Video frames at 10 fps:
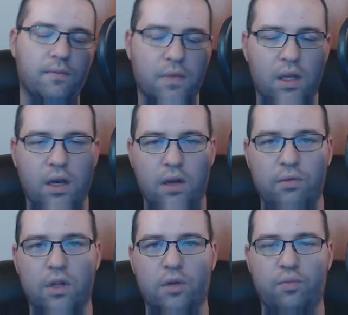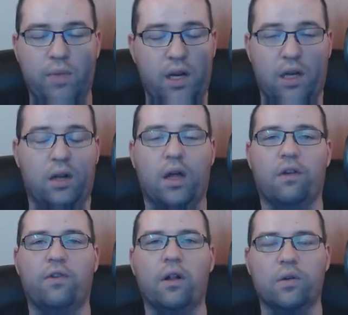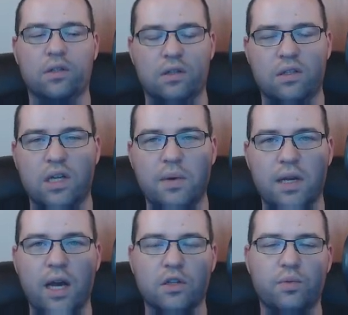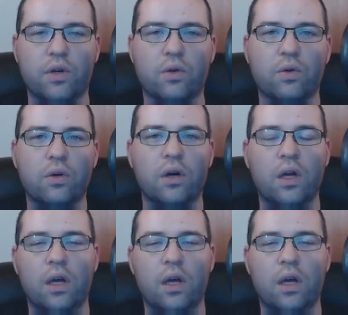I got a lot of followers on Steemit now. It's pretty cool.